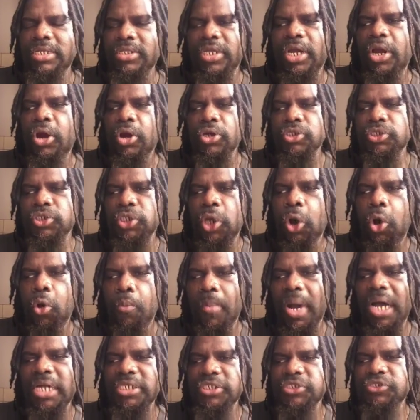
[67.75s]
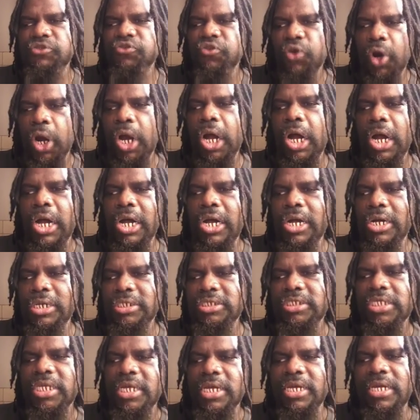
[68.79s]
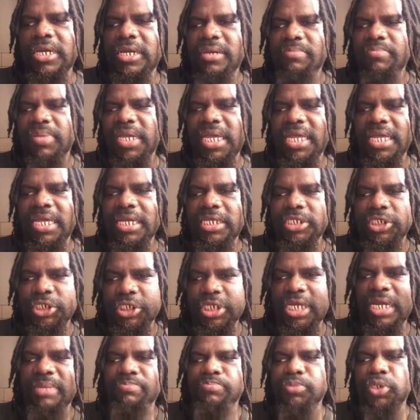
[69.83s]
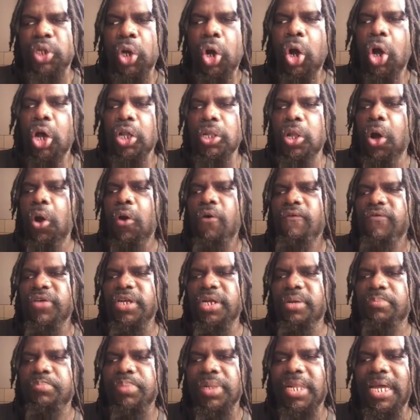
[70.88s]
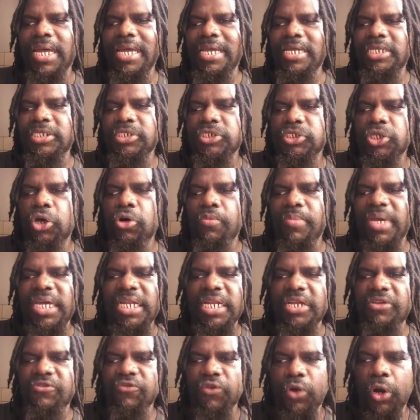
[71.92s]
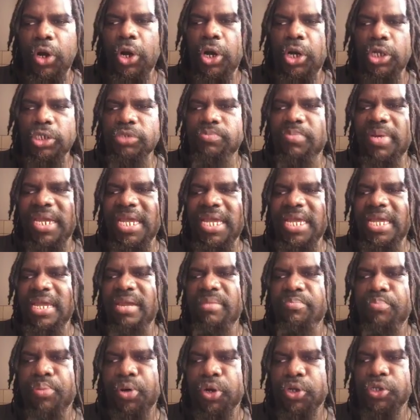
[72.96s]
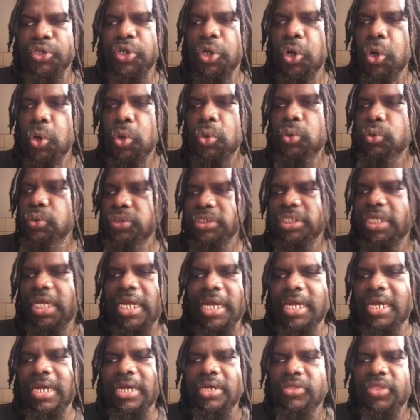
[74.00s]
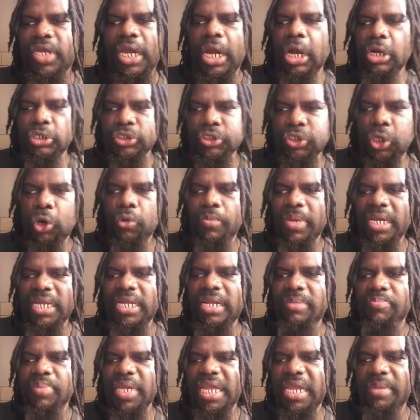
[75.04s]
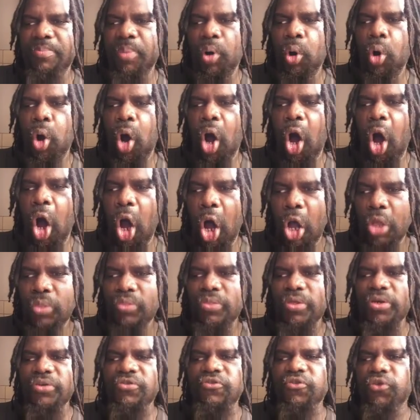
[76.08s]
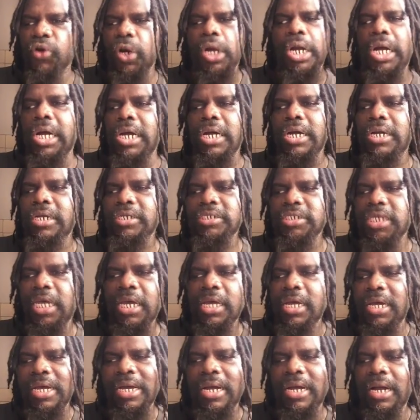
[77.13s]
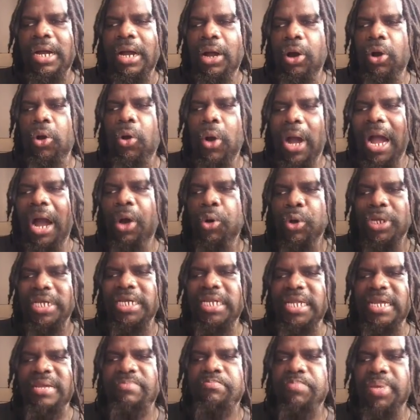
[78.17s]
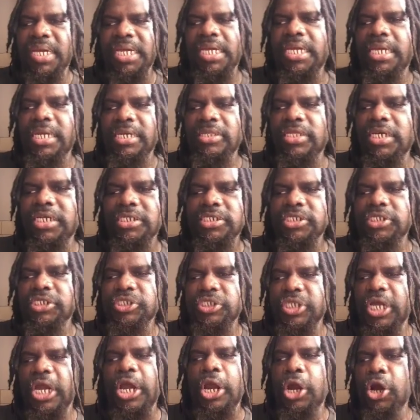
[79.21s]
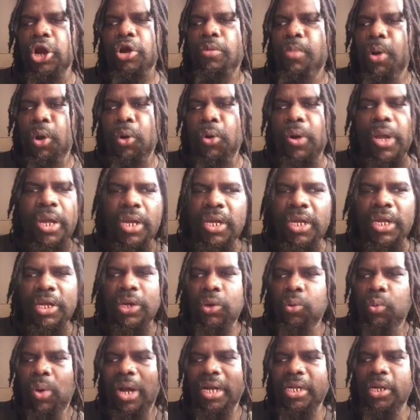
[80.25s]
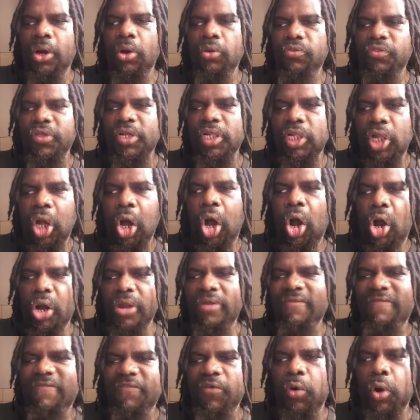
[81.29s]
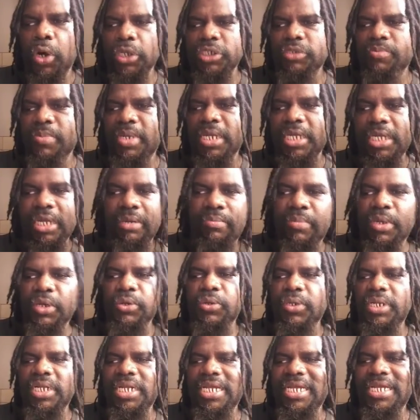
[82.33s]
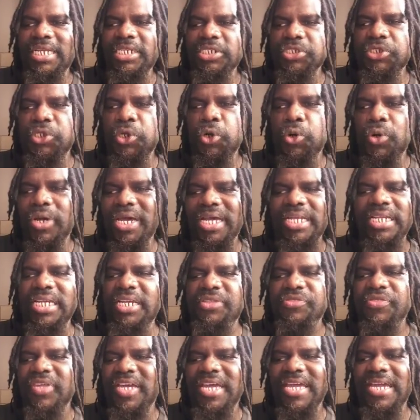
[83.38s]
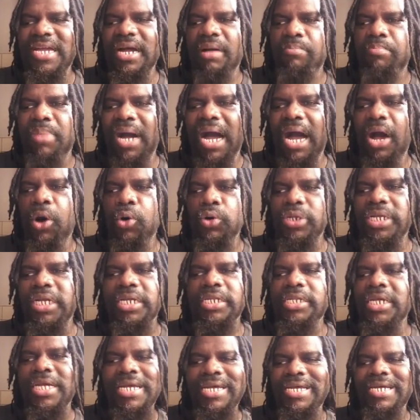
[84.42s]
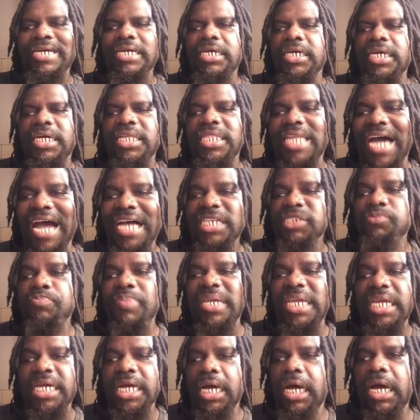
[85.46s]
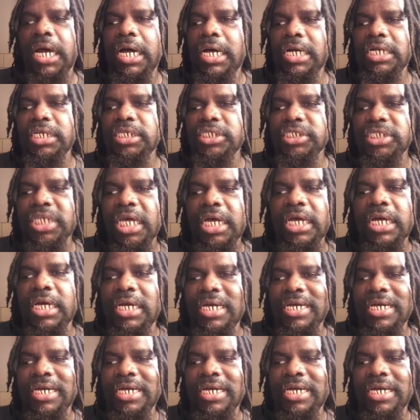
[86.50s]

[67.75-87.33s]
there are so much drugs being shipped all over the place, so many drugs being produced, there are so many people on the drugs. Oh, how can it be? This is terrible. Why don't the law enforcement communities do anything about it? And that's because